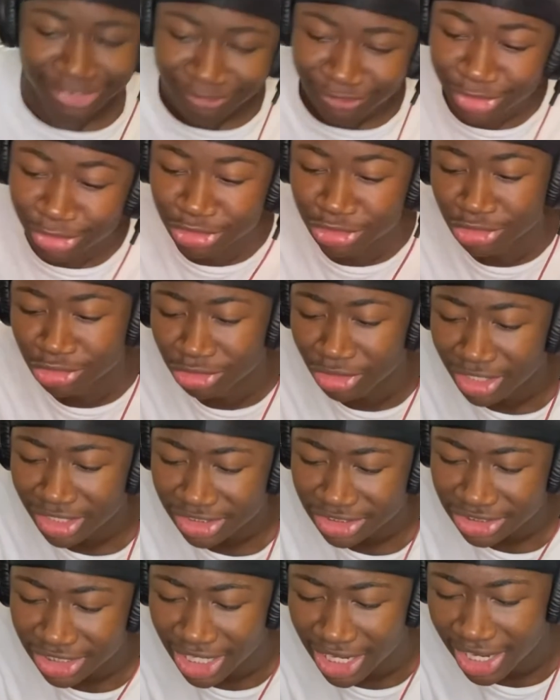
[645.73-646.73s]
future trunk
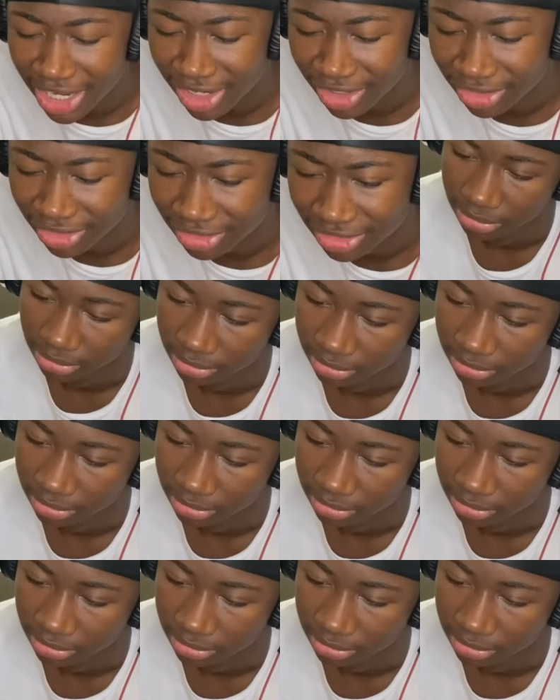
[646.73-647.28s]
style.